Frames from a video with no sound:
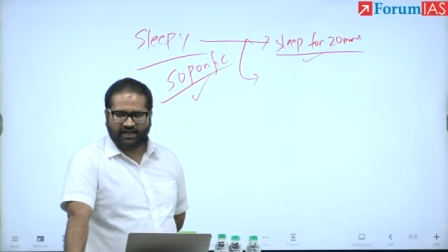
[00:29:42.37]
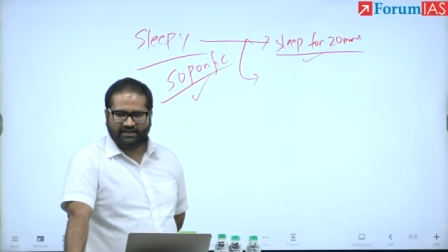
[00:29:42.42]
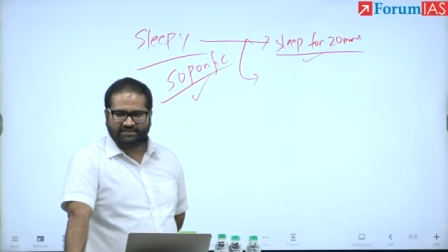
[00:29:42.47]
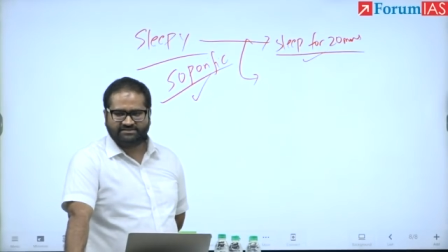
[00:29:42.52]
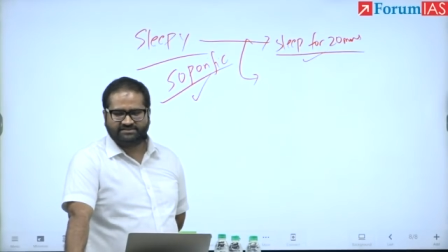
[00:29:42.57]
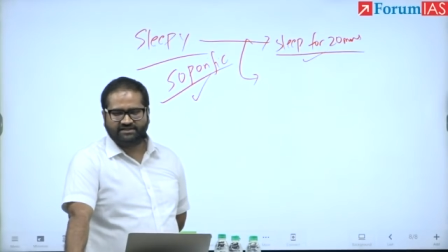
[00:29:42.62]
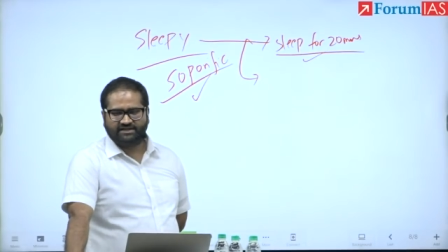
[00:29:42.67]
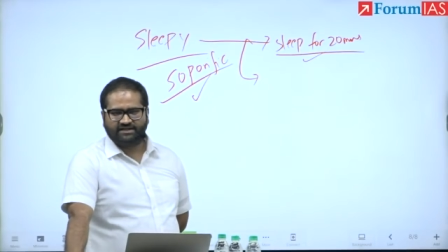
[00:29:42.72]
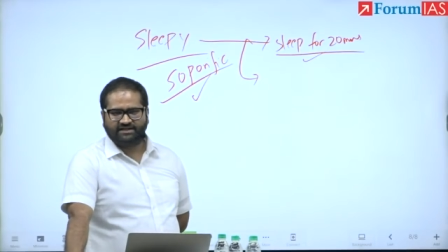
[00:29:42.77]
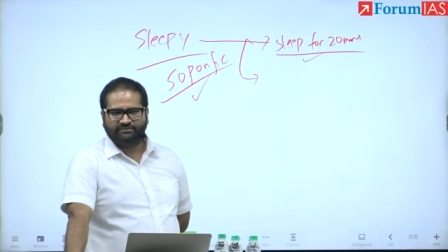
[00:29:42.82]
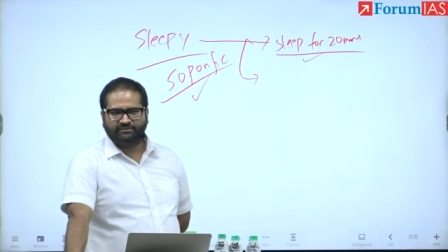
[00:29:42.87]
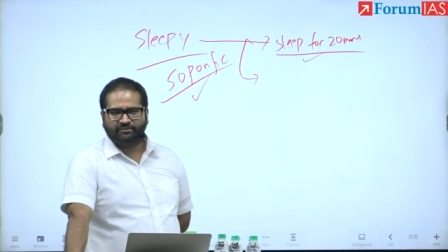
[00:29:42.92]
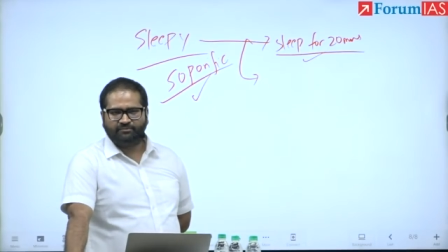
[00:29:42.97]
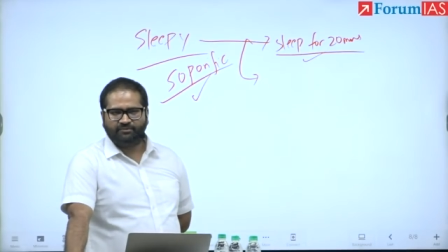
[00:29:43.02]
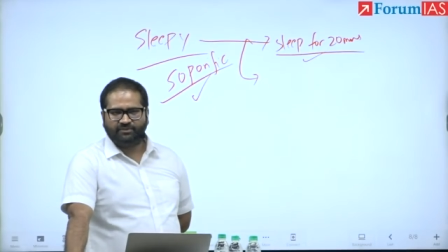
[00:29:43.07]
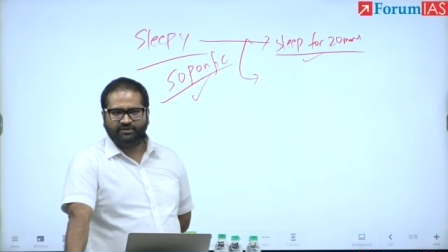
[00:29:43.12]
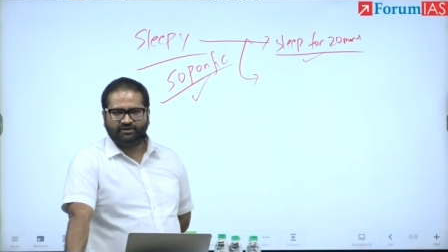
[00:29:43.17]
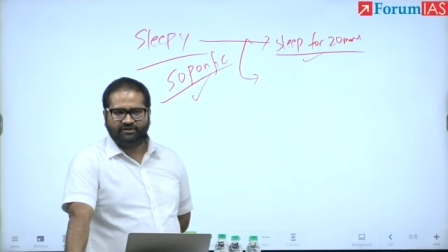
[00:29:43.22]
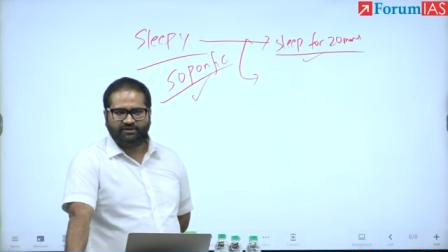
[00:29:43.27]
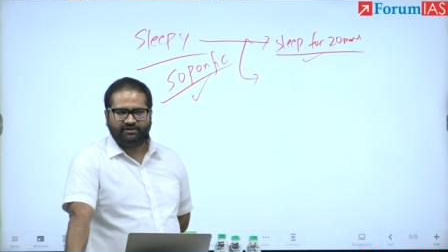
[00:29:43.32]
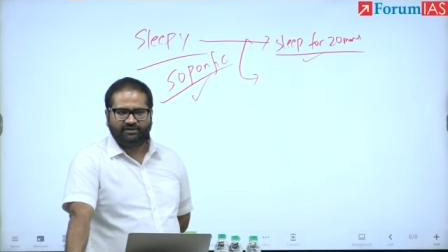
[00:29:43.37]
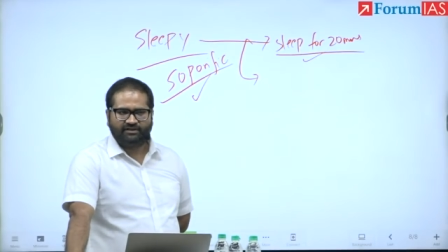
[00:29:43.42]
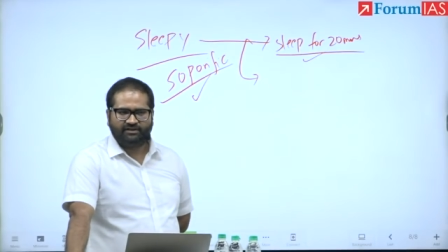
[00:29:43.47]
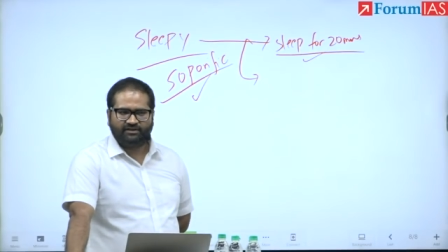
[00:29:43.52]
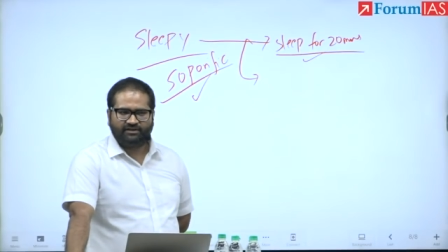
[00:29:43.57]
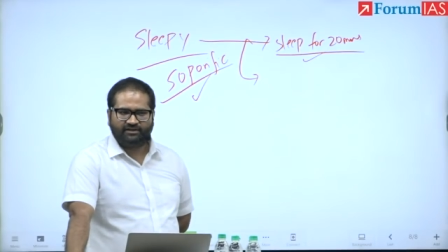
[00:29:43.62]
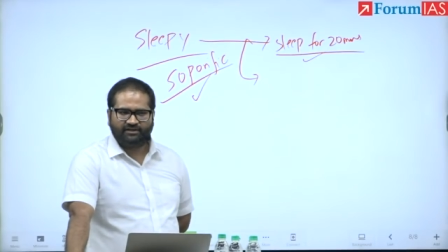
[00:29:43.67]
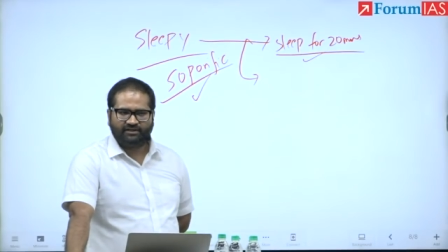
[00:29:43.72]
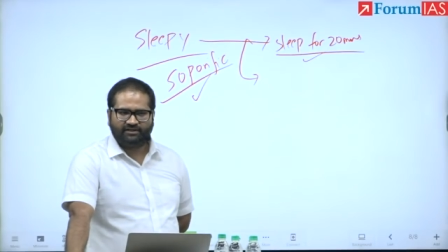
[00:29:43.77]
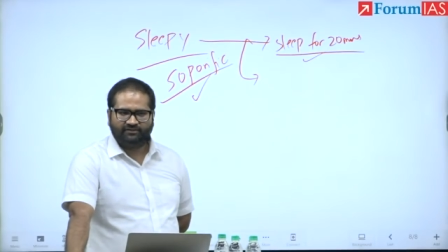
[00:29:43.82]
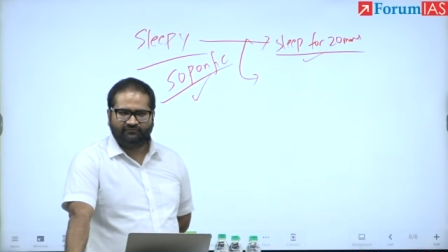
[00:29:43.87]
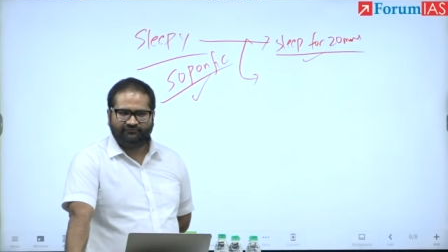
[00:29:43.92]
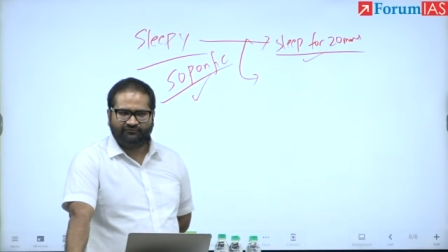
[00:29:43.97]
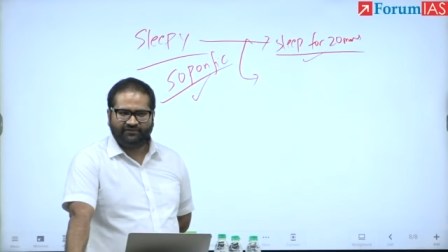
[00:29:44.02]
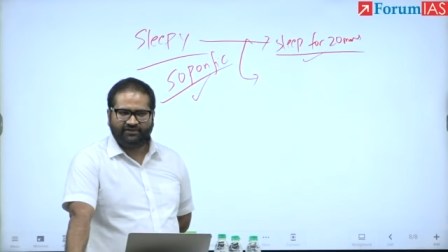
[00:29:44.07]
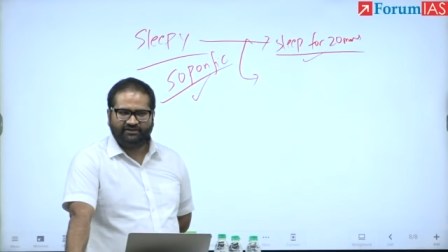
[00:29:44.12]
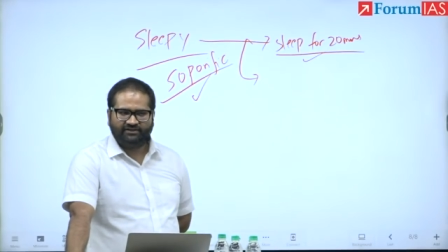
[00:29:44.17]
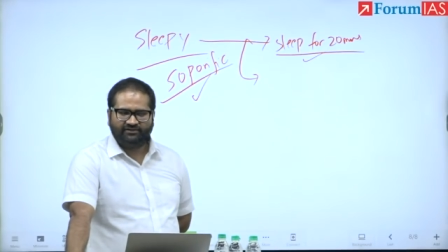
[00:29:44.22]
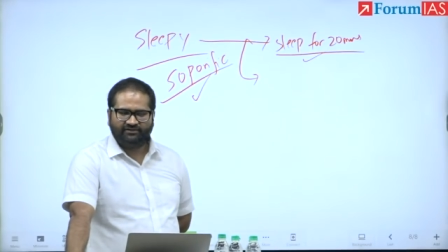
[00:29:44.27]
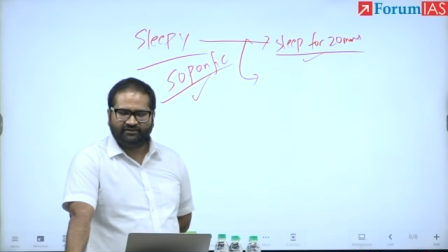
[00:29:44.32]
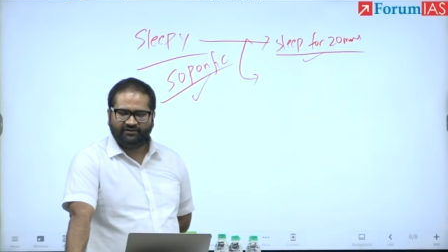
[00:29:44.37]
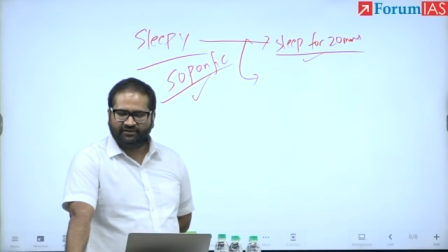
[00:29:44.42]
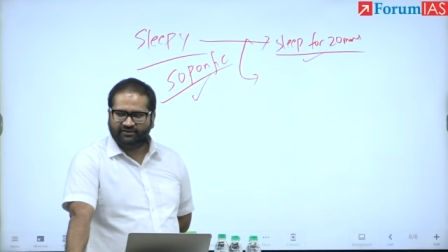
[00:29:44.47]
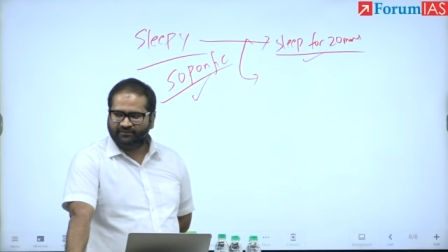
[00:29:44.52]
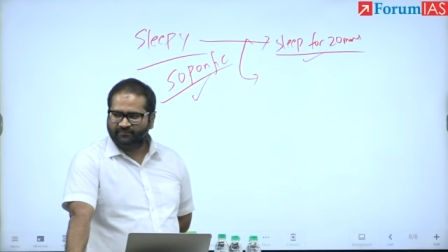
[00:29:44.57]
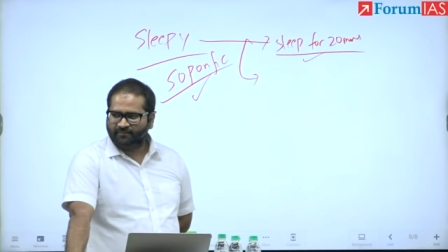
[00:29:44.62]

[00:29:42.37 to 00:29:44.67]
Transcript: I still remember when the